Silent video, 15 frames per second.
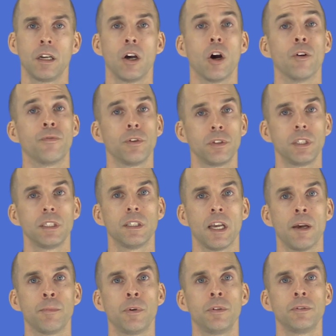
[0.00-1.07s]
Our first
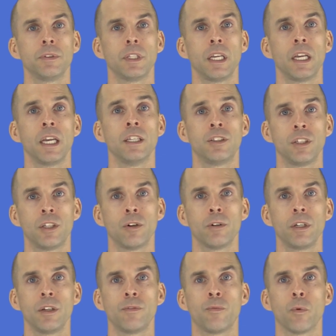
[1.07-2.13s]
example is
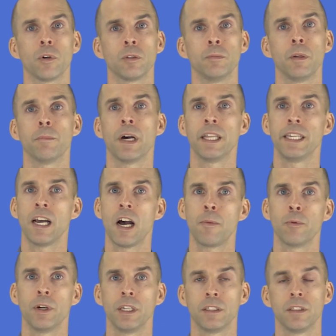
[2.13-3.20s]
security enforcement by the
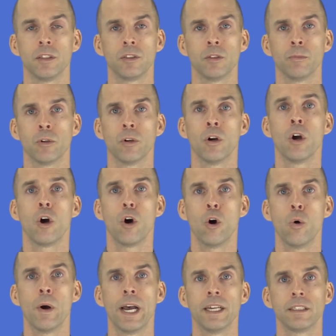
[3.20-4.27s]
operating system, or
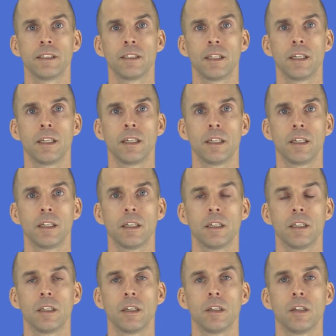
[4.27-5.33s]
OS.
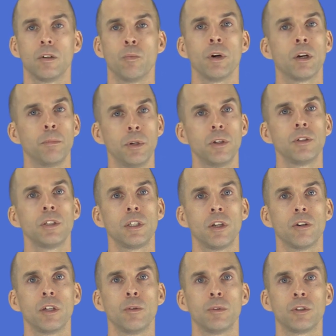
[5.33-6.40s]
When computer
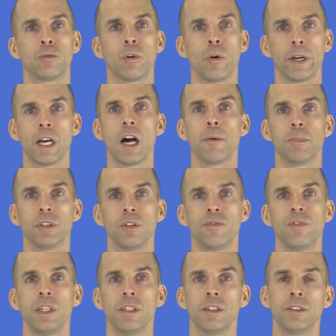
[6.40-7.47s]
security was growing up as a
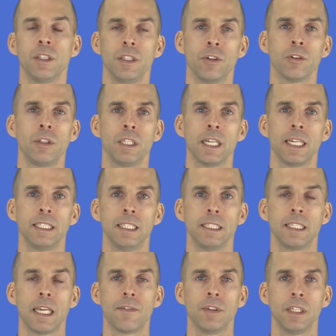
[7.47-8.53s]
field in the early
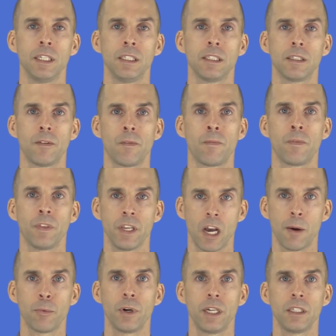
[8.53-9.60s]
1970s, the
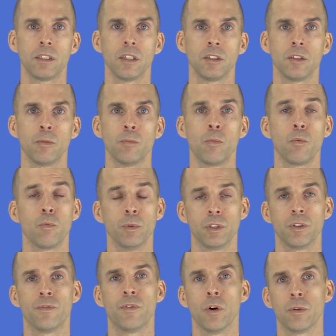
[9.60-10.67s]
operating system was the
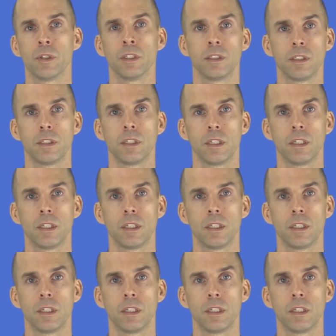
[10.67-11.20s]
focus.